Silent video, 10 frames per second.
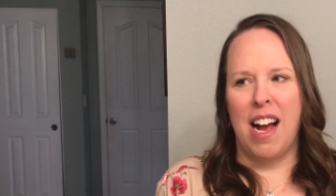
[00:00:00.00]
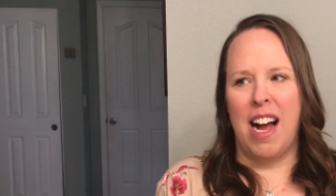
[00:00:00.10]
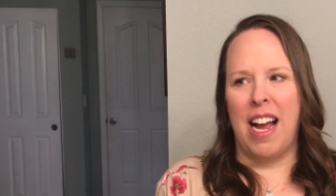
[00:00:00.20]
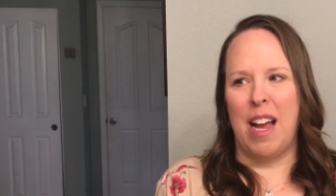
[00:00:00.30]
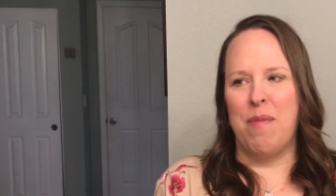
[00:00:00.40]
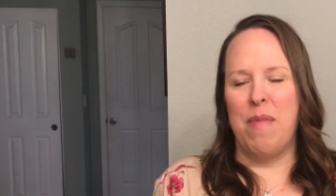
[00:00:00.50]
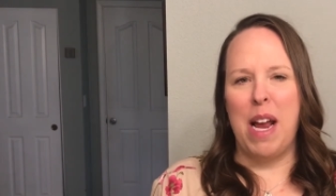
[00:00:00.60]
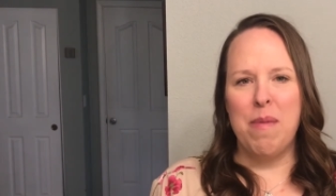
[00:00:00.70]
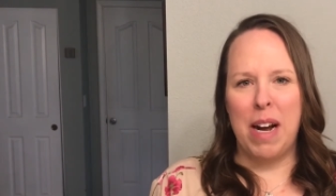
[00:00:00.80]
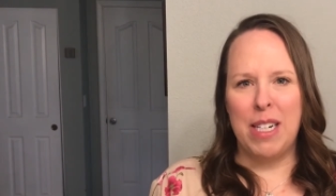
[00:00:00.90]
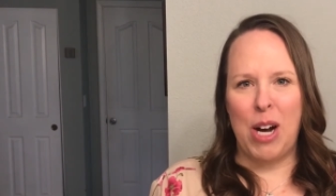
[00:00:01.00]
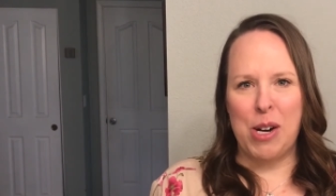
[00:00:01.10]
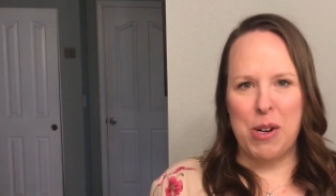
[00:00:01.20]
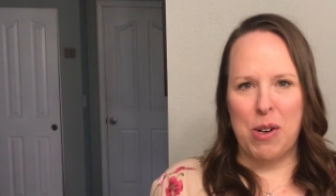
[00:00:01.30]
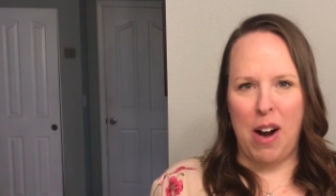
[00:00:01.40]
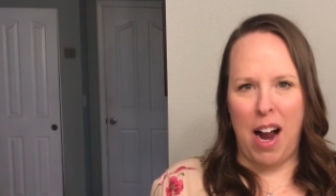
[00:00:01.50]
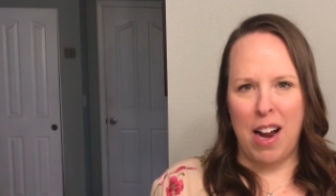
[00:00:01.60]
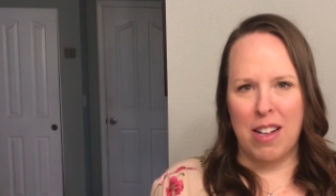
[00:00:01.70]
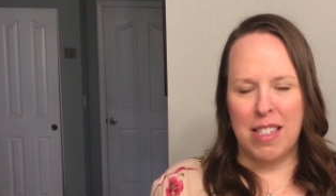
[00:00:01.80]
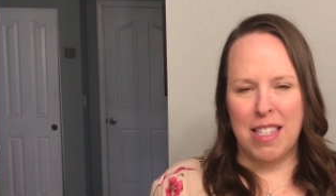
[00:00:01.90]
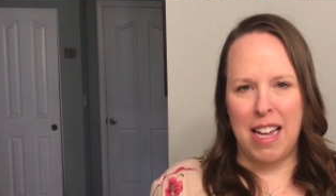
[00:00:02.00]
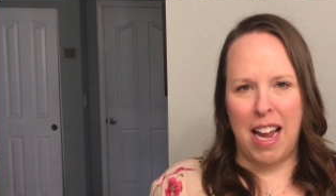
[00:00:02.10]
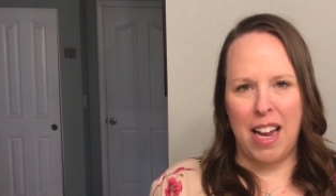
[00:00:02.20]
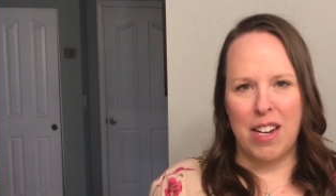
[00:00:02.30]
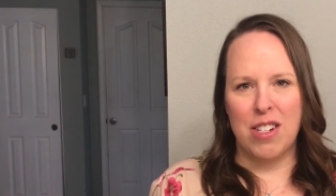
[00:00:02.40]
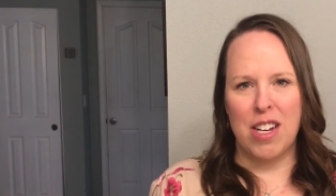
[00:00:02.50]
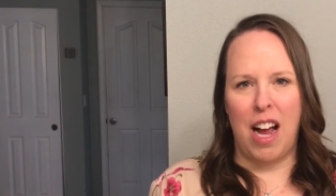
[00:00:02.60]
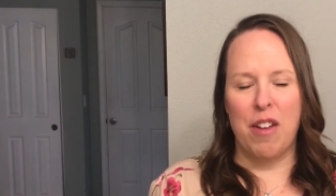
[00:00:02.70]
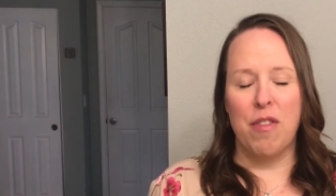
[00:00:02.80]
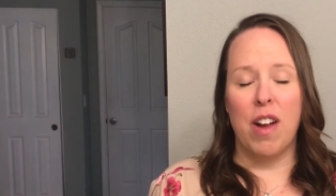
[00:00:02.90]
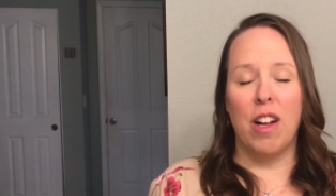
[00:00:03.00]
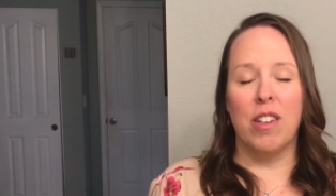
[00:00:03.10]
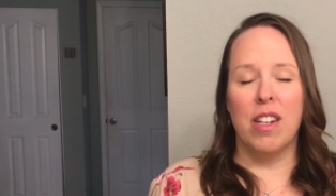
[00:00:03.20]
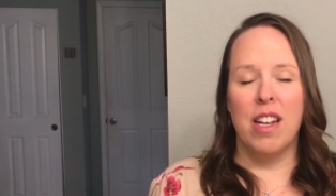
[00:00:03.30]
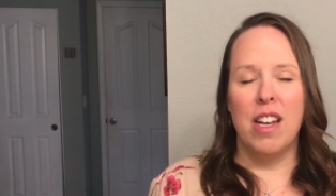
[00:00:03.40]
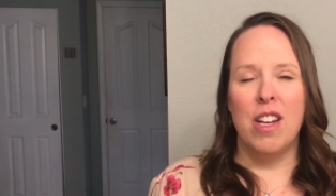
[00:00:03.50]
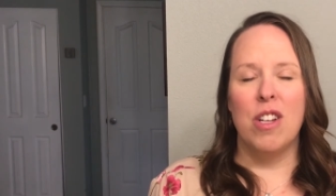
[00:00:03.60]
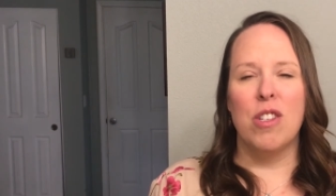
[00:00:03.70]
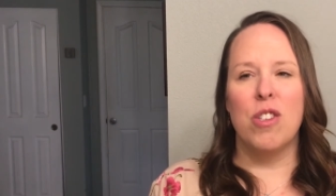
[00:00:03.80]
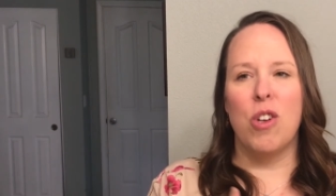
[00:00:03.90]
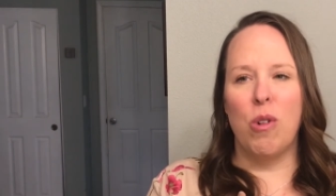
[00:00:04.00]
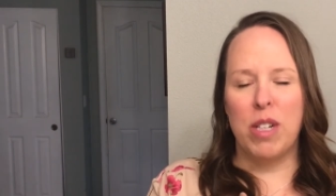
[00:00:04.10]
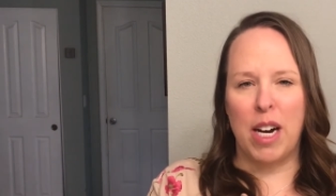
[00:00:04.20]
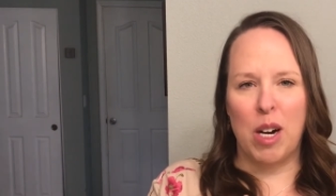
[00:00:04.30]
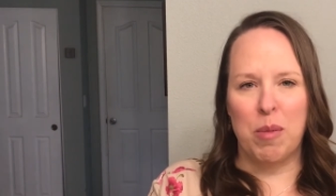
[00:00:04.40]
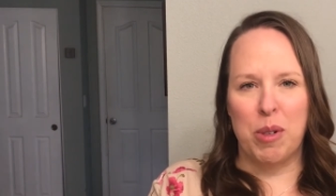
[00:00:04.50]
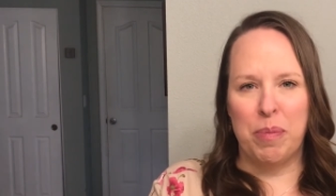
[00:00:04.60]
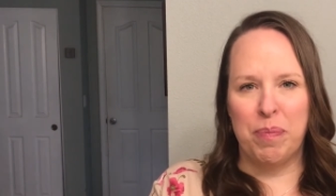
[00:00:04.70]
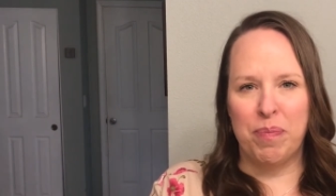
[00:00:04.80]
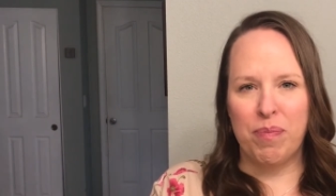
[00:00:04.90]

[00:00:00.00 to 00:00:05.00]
I had made my daughter cry on stage. I felt so terrible.